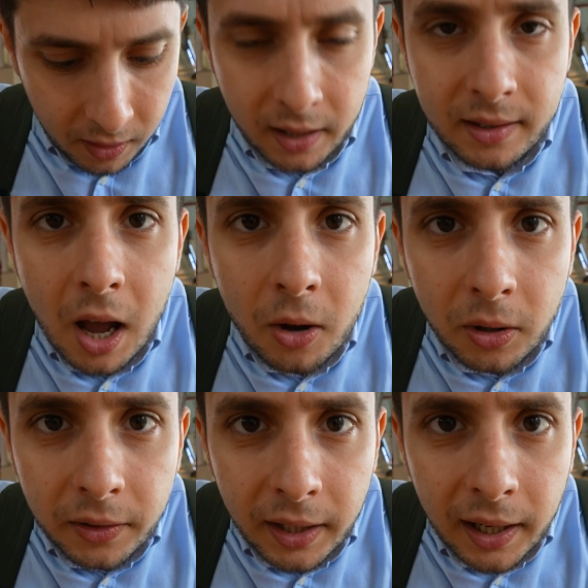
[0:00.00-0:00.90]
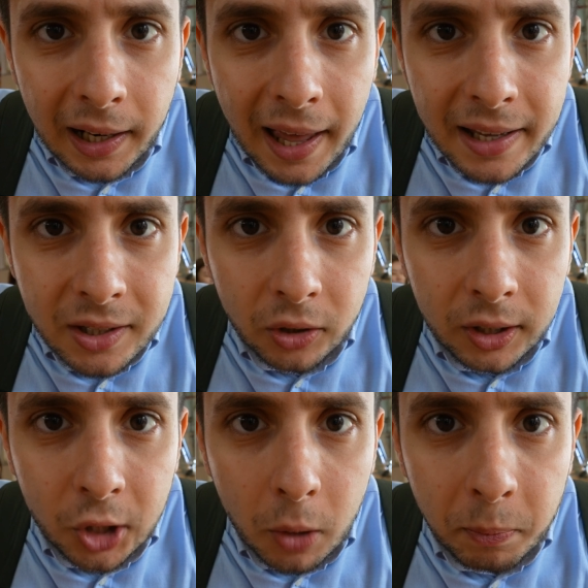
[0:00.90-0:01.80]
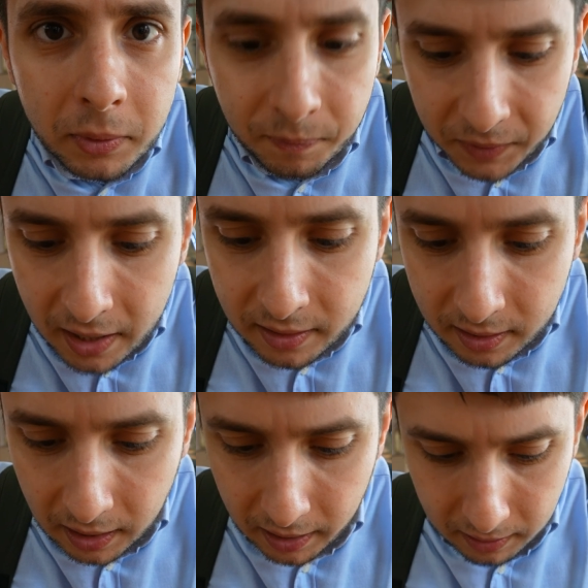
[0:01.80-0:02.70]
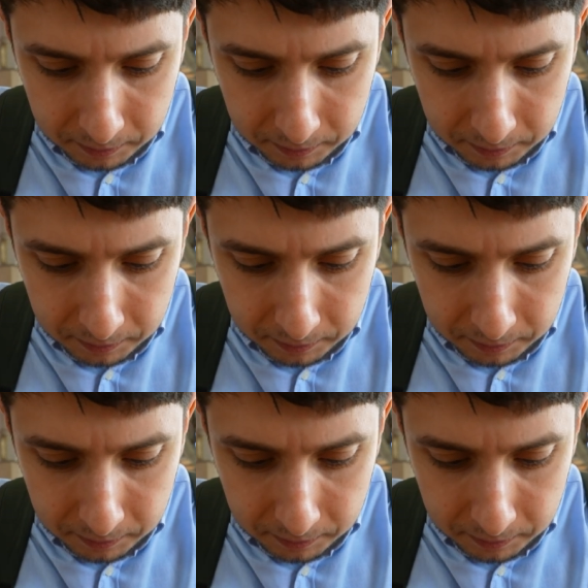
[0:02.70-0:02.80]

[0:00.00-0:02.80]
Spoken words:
That's how the glaze on the top tastes like.